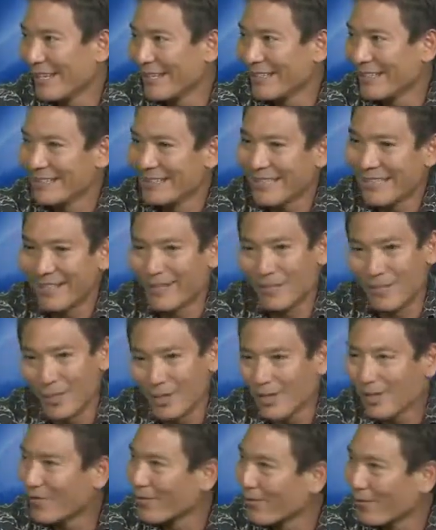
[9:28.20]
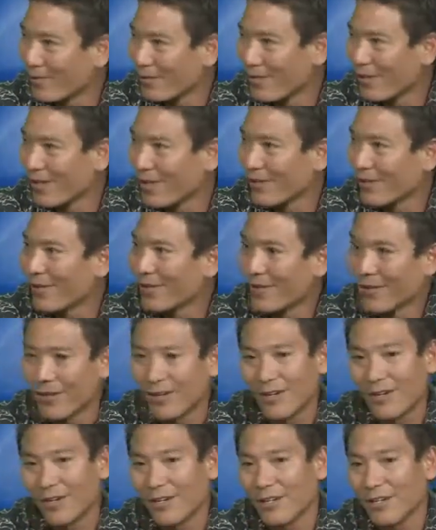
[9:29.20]
And kind of been through the ringer
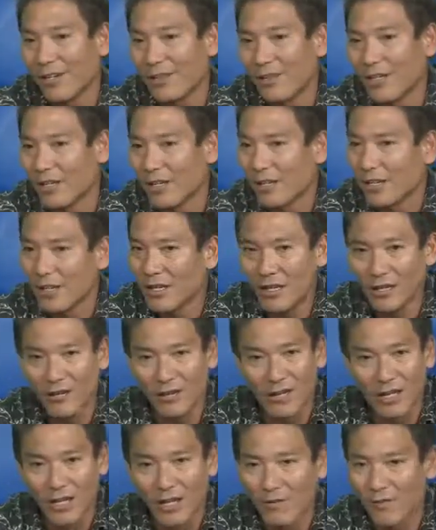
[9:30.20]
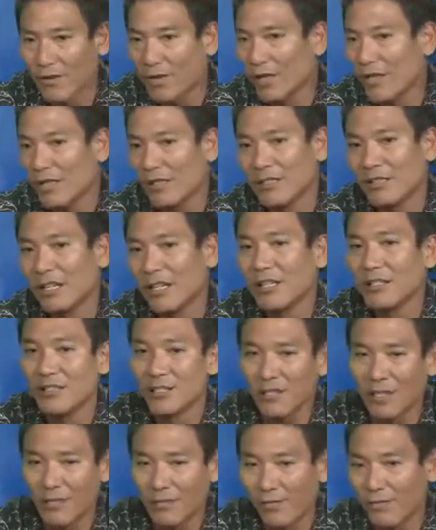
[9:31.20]
on kind of everything it
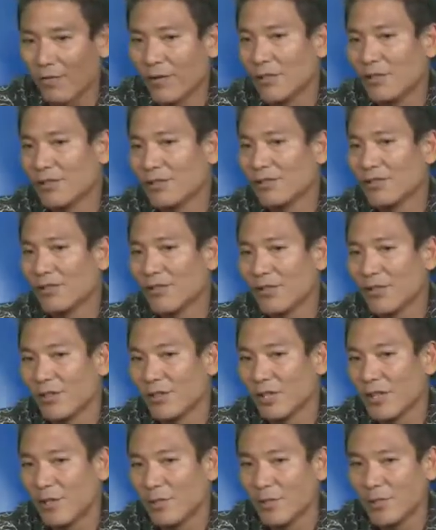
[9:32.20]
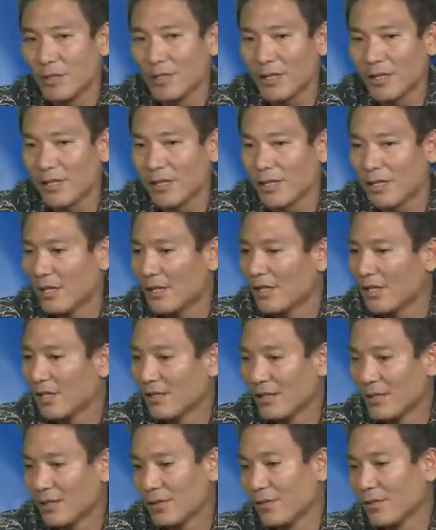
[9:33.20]
takes up front to start a company,
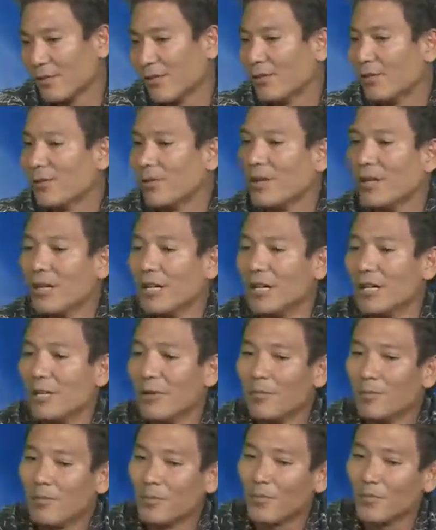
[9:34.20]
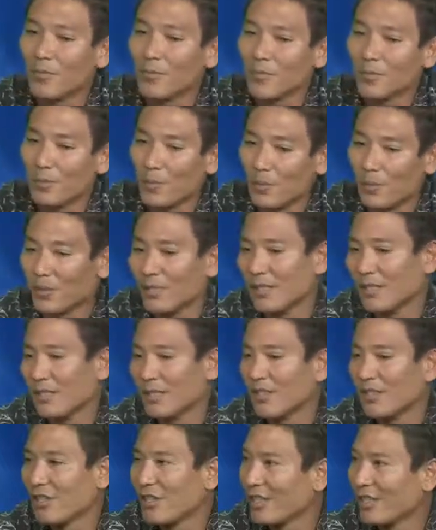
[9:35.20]
to building
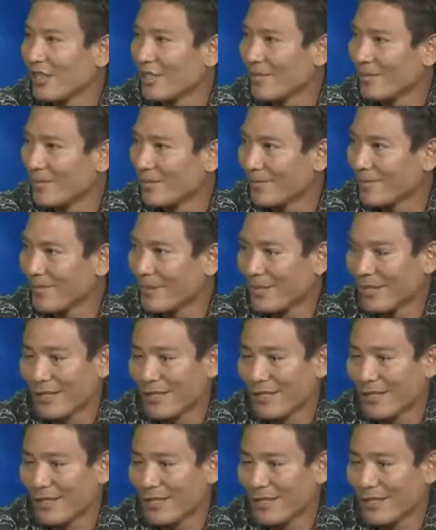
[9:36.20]
a team,